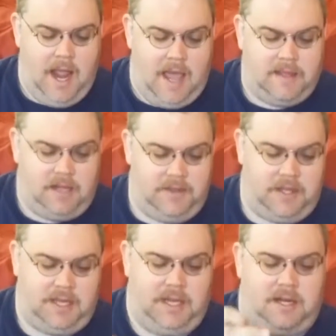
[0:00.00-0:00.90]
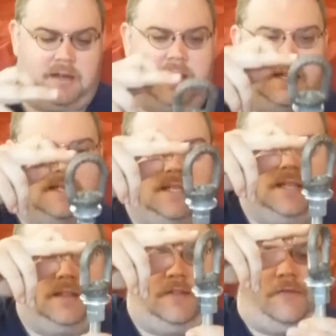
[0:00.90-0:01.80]
And the other thing here is
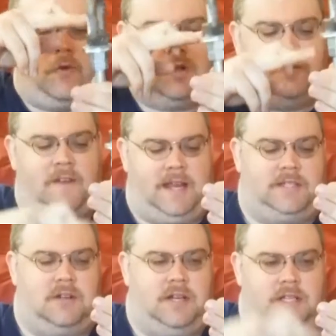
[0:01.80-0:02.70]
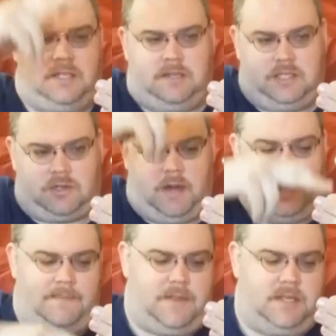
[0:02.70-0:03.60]
that the force vector is straight
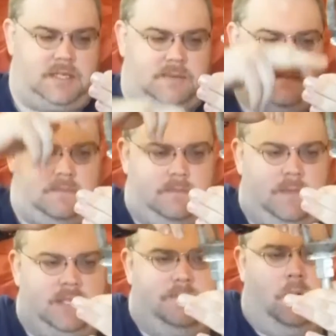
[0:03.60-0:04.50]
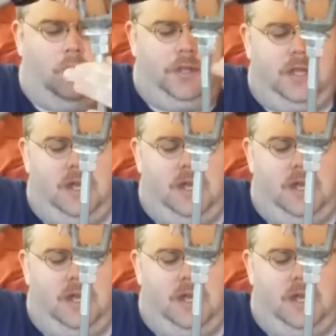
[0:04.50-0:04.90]
up this bolt.